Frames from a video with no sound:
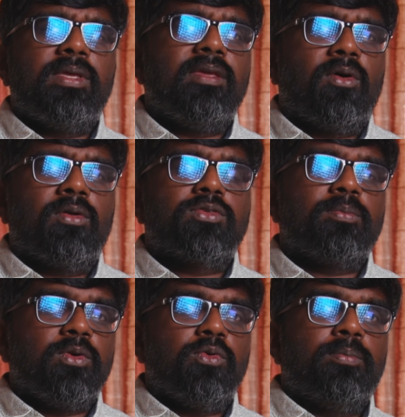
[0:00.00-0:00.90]
we also
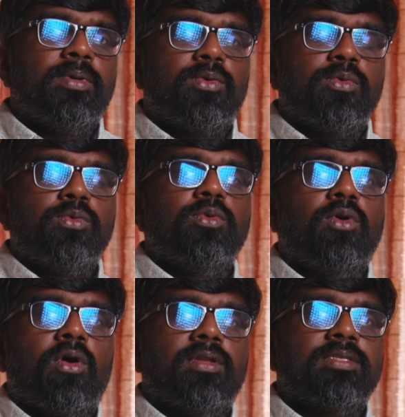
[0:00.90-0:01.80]
be open to who
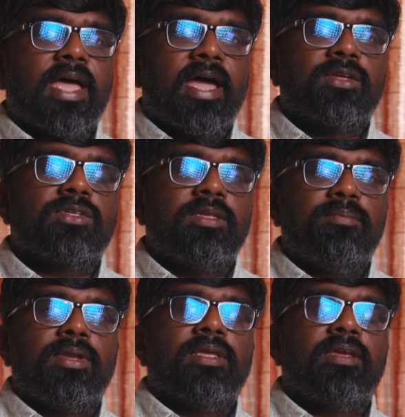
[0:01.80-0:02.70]
God is actually
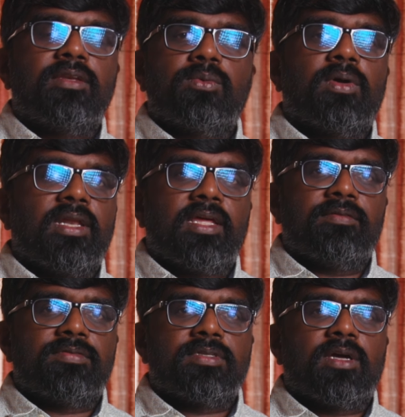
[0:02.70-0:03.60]
bringing into our
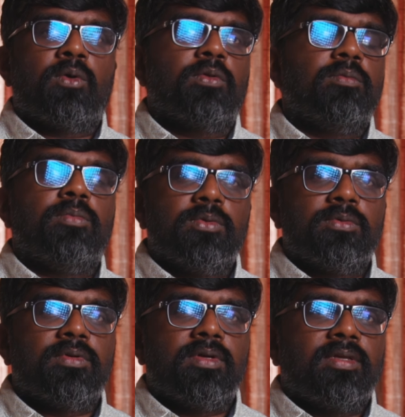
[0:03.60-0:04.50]
lives out of the blue,
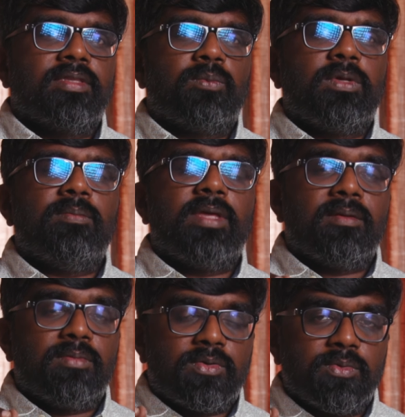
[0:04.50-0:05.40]
that we'll be
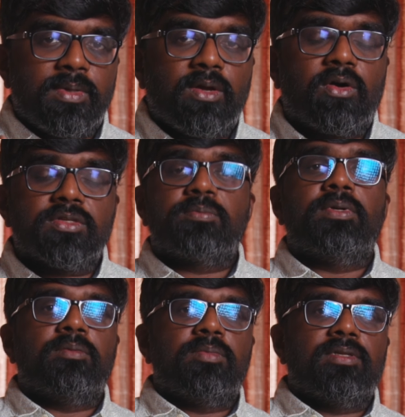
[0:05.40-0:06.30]
able to be
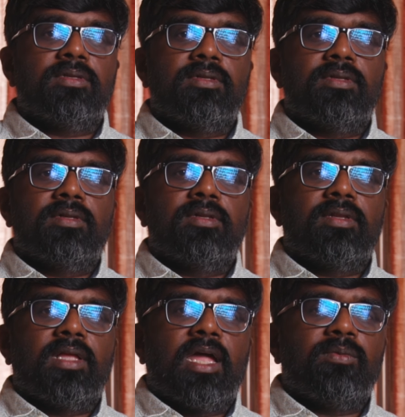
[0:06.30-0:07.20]
hospitable
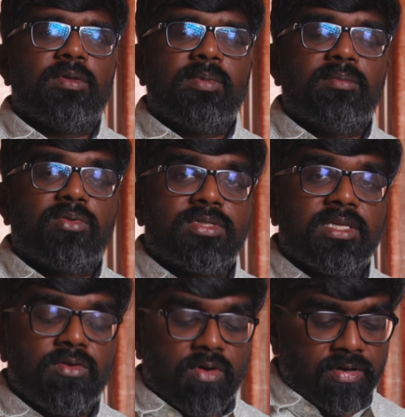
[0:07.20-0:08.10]
and we'll be able to see
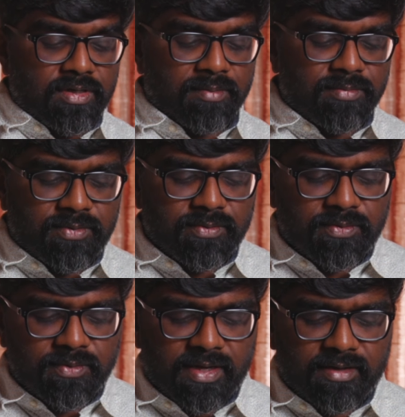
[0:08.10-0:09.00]
God come through
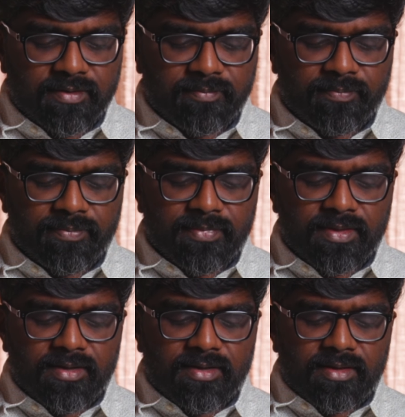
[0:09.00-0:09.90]
through that.
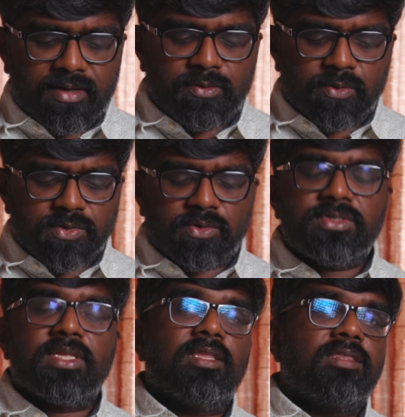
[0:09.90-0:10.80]
It goes on to
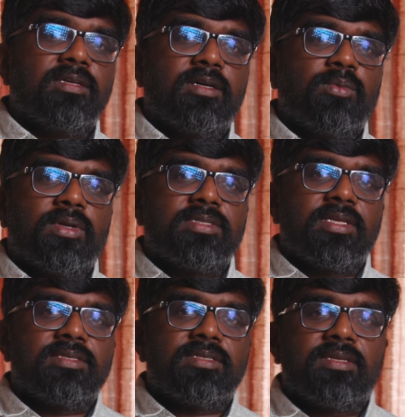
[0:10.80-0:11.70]
say the third one
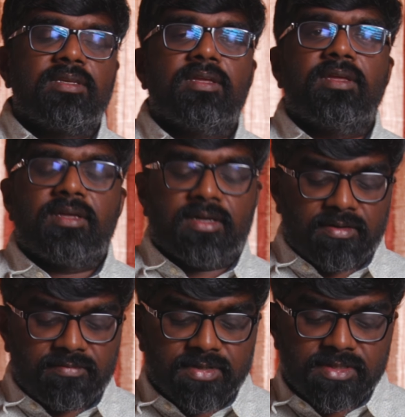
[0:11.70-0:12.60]
says in
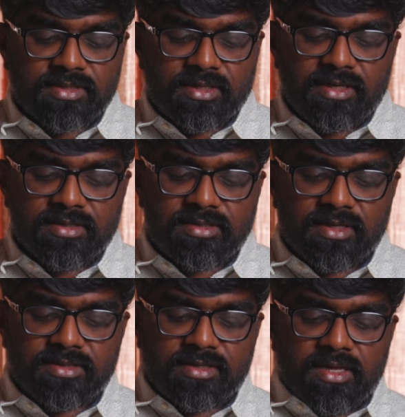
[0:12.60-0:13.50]
uh, verse three, it
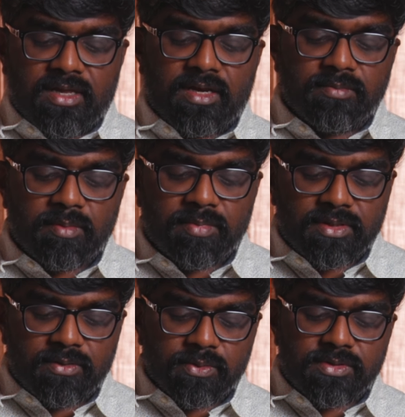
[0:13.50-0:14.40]
says, remember
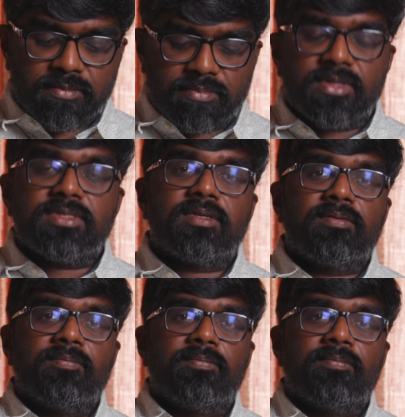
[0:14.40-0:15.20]
those in prison.